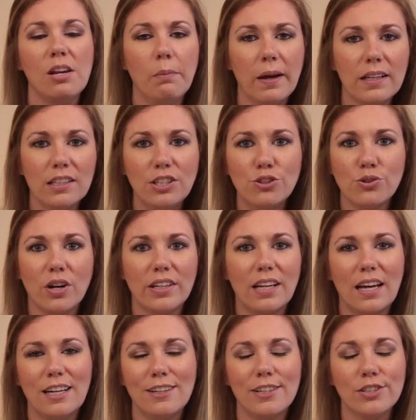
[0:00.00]
automatically drawn
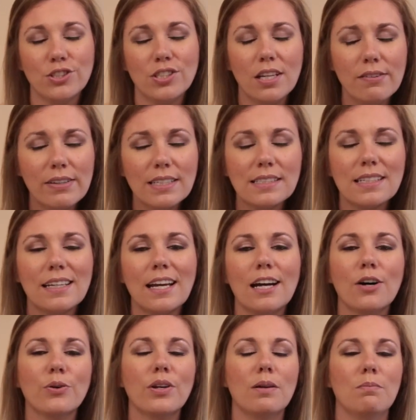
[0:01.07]
out of your savings
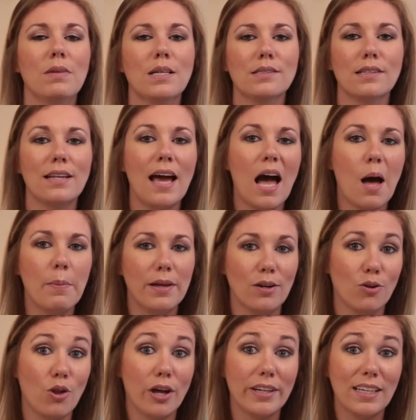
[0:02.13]
account, it makes that habit
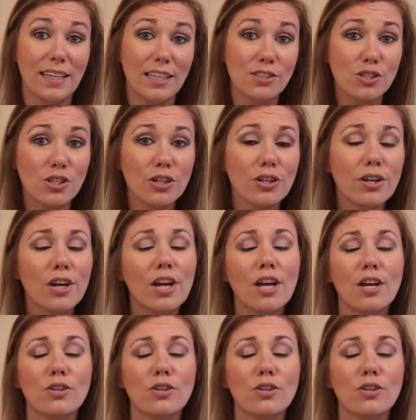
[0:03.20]
a lot easier